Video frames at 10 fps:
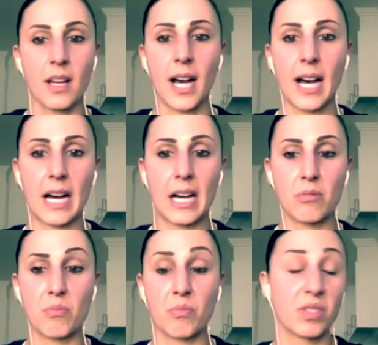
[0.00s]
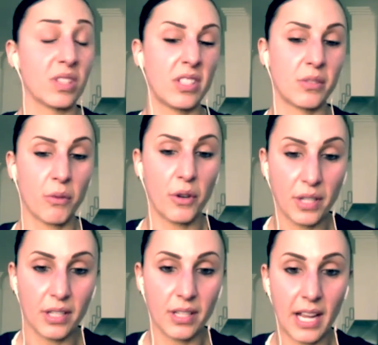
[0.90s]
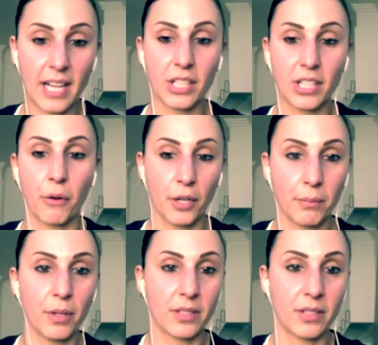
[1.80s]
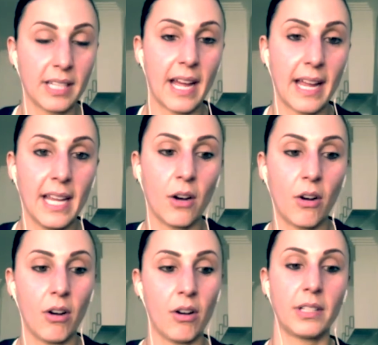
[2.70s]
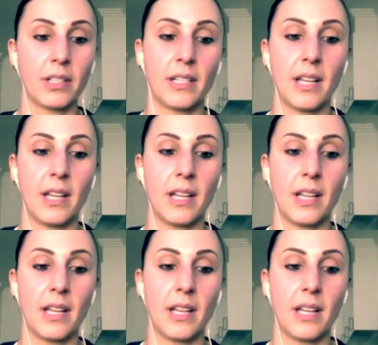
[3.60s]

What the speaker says: So I just actually wrote a blog today on